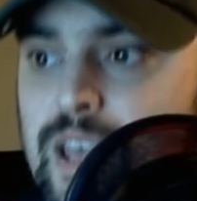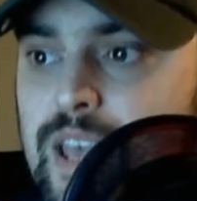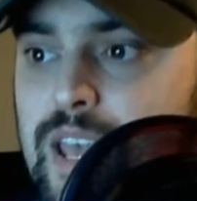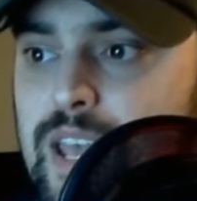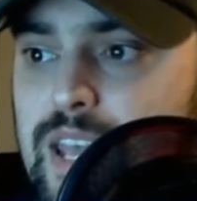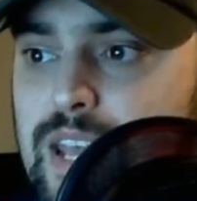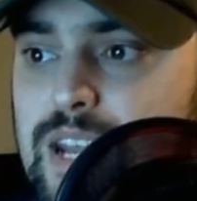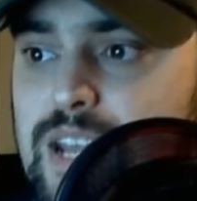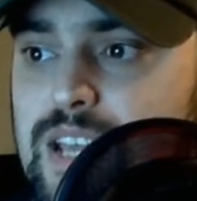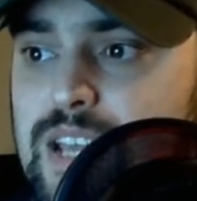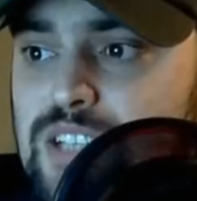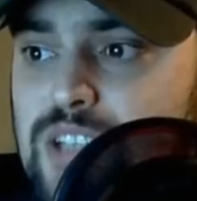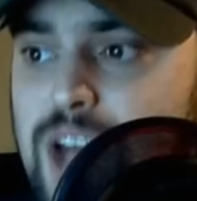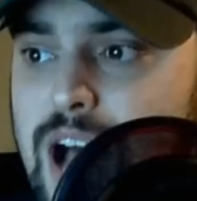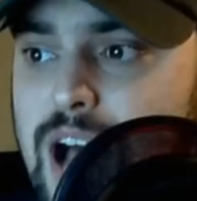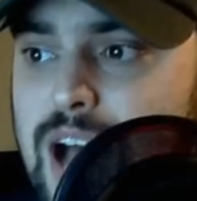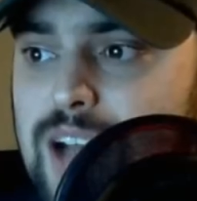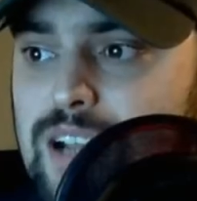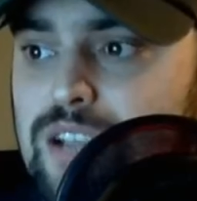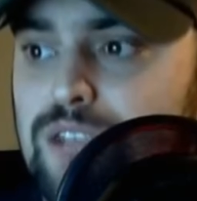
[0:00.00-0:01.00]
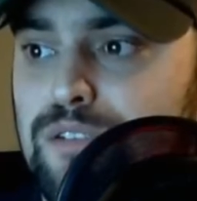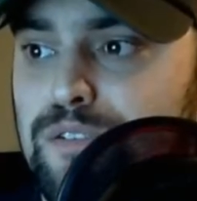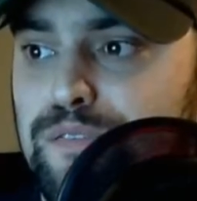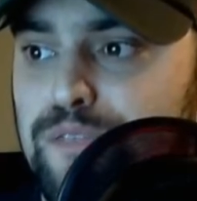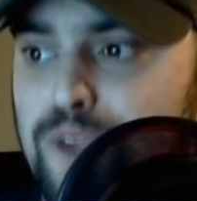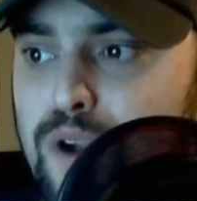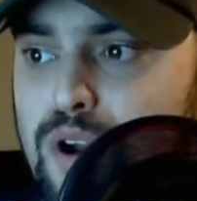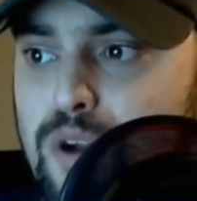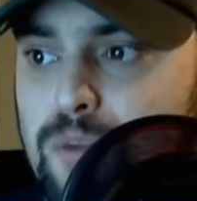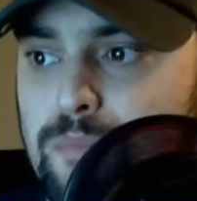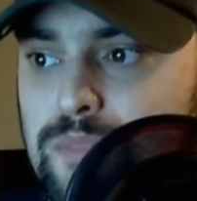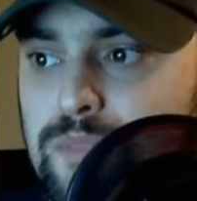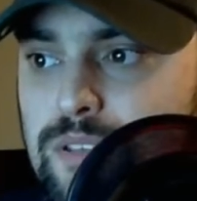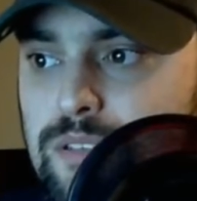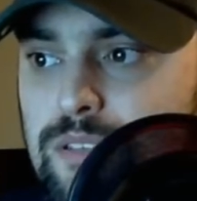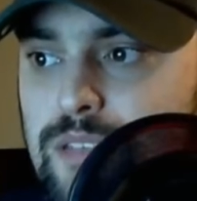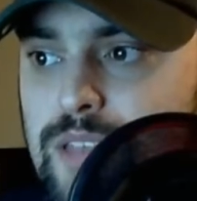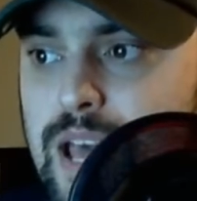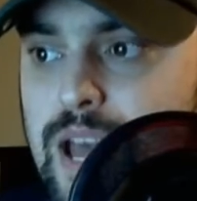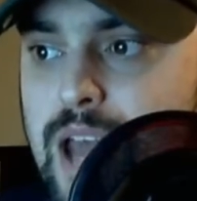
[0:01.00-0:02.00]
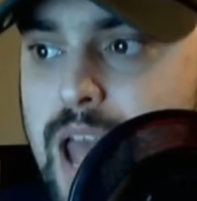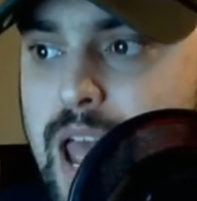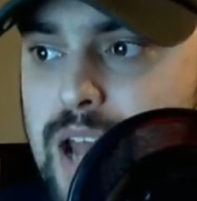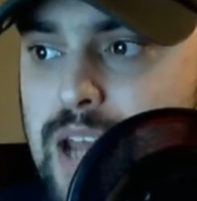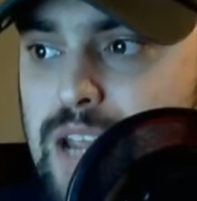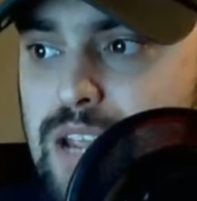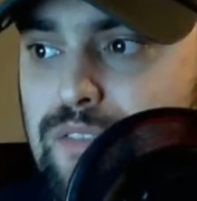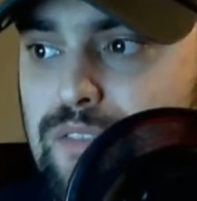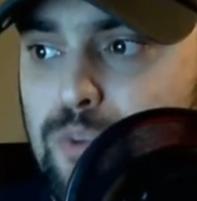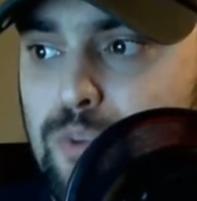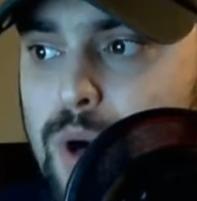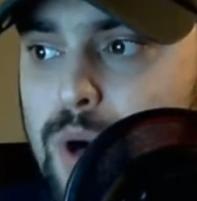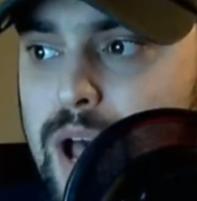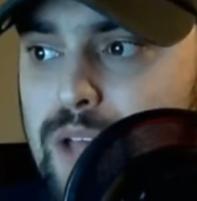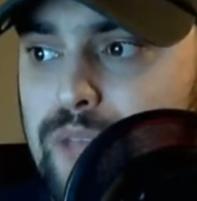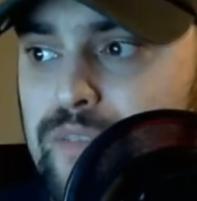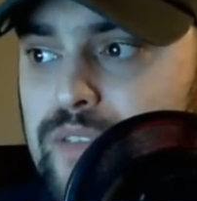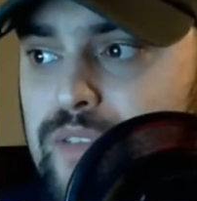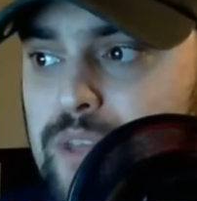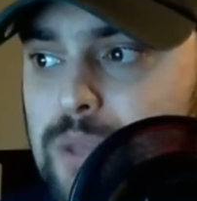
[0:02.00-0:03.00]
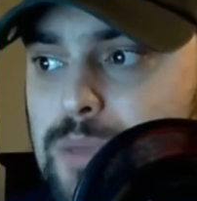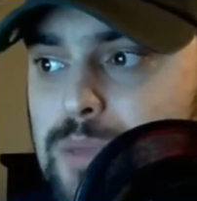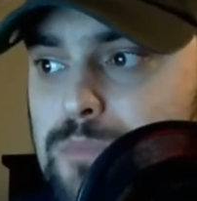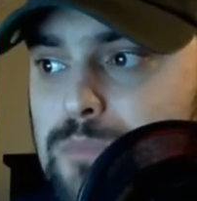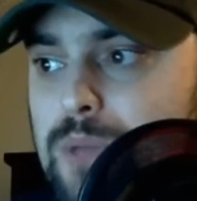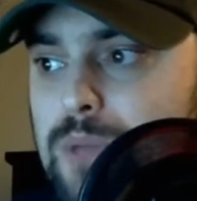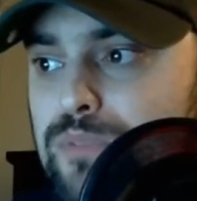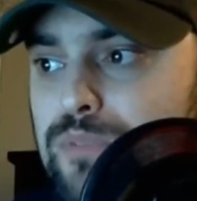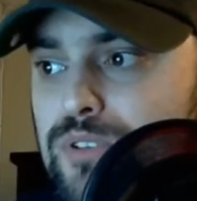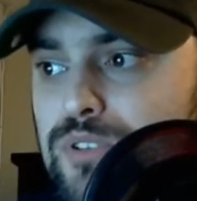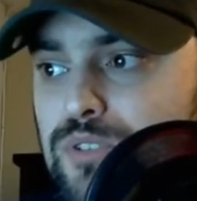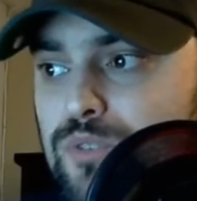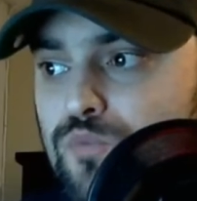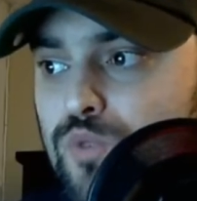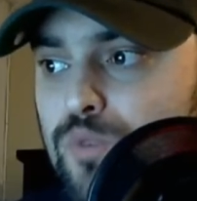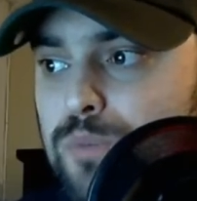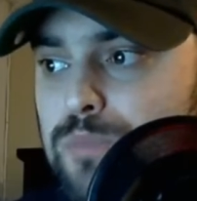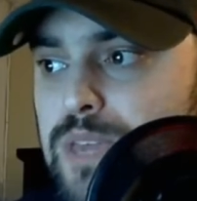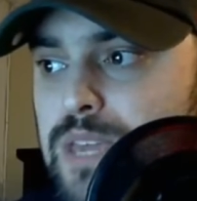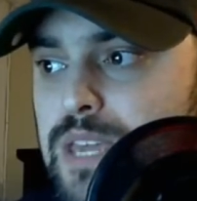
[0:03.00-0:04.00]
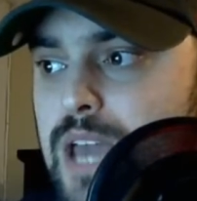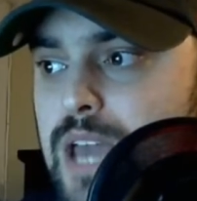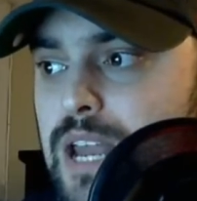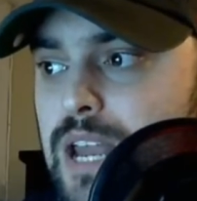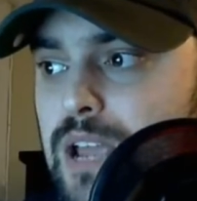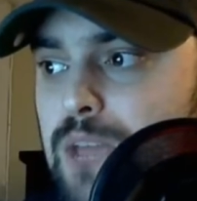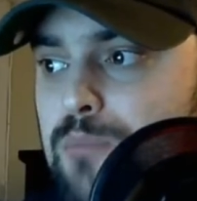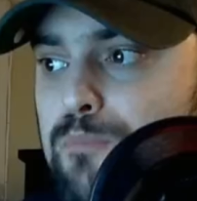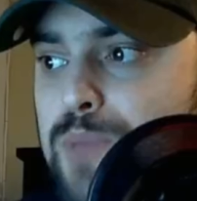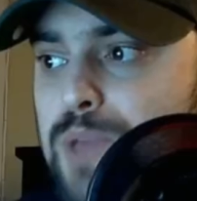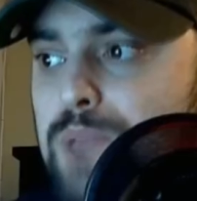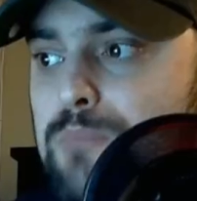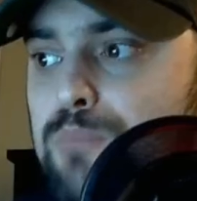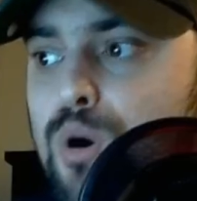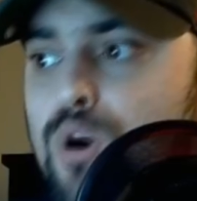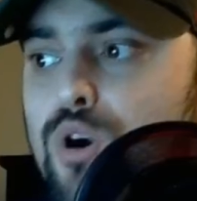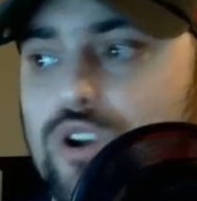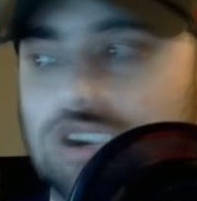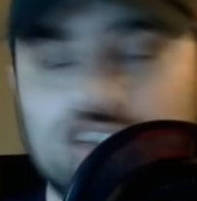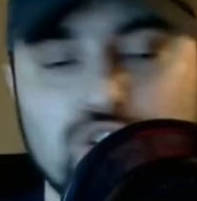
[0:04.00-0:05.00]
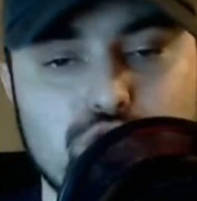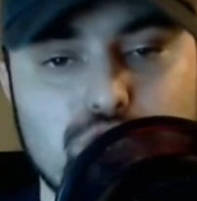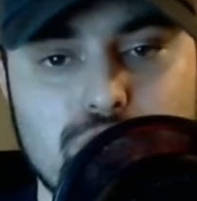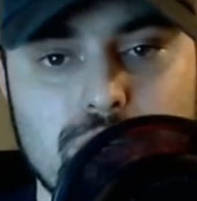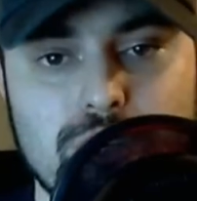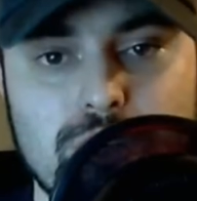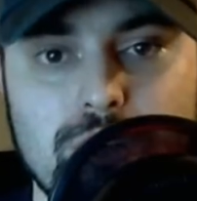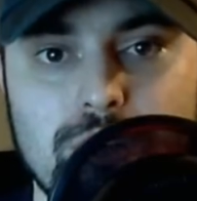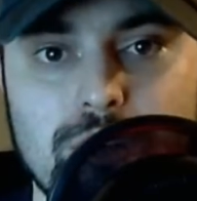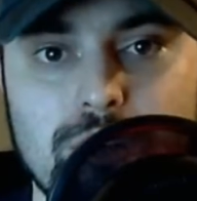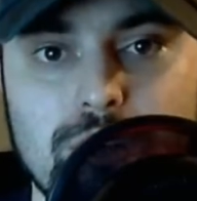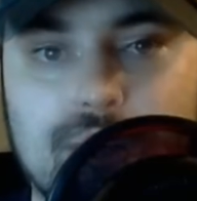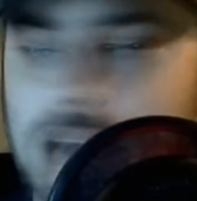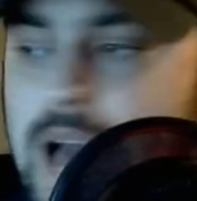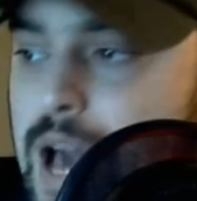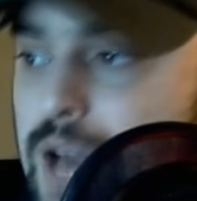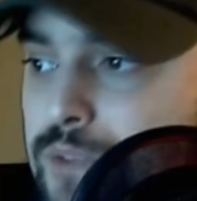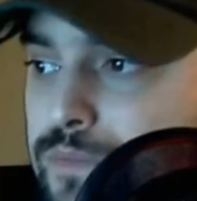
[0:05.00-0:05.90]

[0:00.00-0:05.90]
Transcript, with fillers: It is not confirmed that any of the Wyatt family members will be getting a big push out of